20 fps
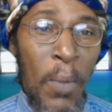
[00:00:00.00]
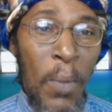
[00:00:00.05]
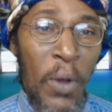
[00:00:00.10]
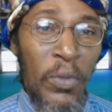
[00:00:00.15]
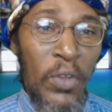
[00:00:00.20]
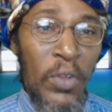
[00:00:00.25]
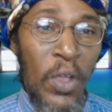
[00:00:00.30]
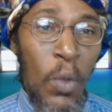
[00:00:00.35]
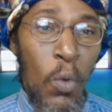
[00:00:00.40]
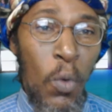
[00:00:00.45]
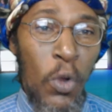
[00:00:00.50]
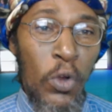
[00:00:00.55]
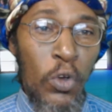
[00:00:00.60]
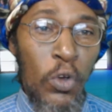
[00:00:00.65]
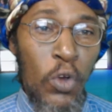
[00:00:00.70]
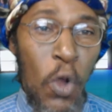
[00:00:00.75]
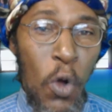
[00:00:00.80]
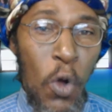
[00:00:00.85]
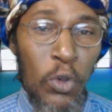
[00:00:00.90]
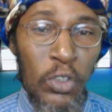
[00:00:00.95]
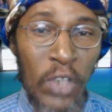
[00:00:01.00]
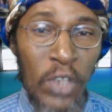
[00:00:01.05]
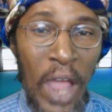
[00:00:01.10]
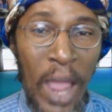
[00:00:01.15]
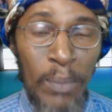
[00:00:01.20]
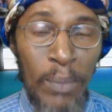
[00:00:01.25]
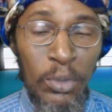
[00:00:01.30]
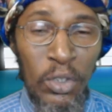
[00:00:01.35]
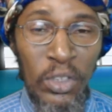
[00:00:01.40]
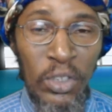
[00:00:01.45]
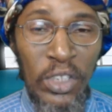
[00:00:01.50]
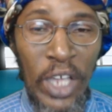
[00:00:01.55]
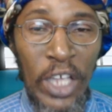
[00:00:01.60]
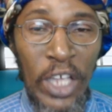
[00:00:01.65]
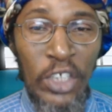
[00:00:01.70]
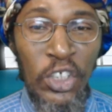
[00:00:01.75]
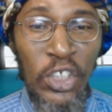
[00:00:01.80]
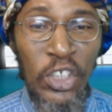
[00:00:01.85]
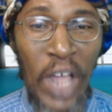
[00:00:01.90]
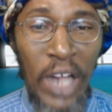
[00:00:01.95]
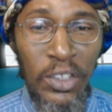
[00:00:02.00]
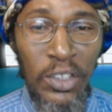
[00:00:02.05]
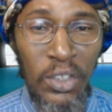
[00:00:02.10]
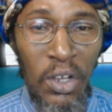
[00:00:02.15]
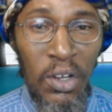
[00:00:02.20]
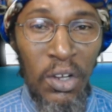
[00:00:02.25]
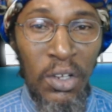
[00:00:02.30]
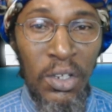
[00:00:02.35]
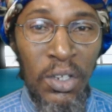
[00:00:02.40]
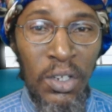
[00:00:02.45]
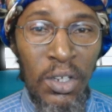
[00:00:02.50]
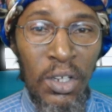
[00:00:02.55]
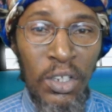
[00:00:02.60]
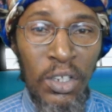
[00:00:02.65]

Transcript: but there were no time to take shelter.